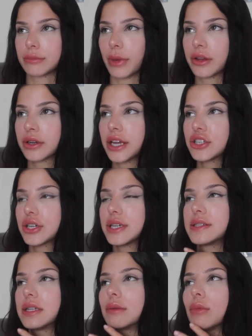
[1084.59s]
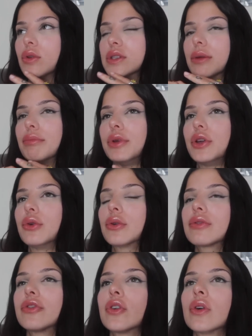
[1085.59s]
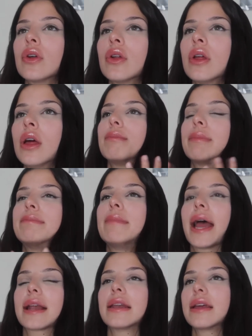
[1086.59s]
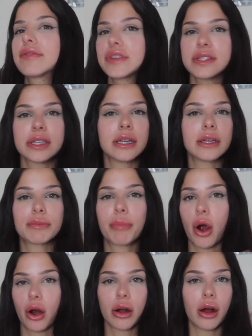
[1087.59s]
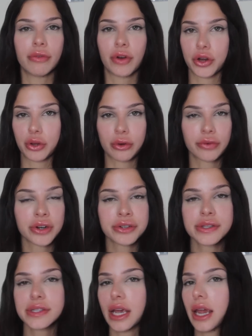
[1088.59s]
Mother Nature is the most beautiful, magnificent part of our universe.